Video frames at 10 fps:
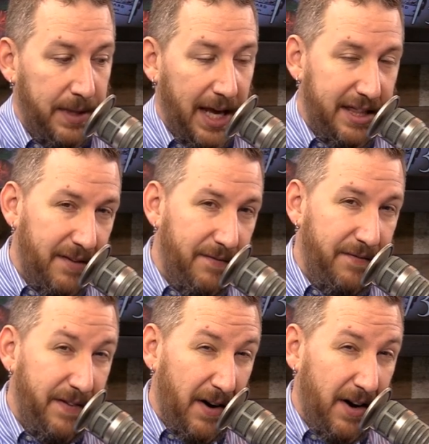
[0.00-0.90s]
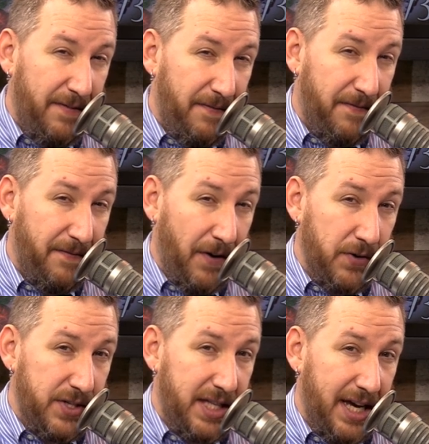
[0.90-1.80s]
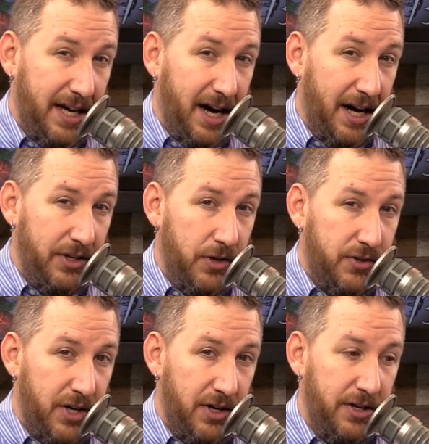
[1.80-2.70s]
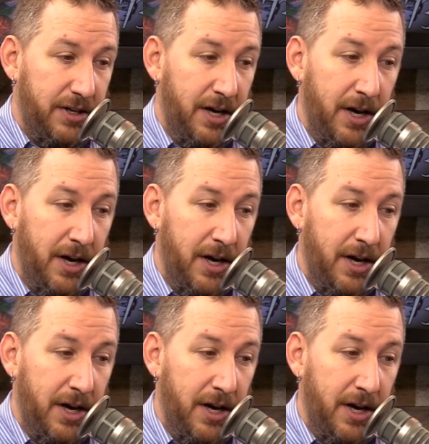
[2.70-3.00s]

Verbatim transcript: at the very first thing on your turn.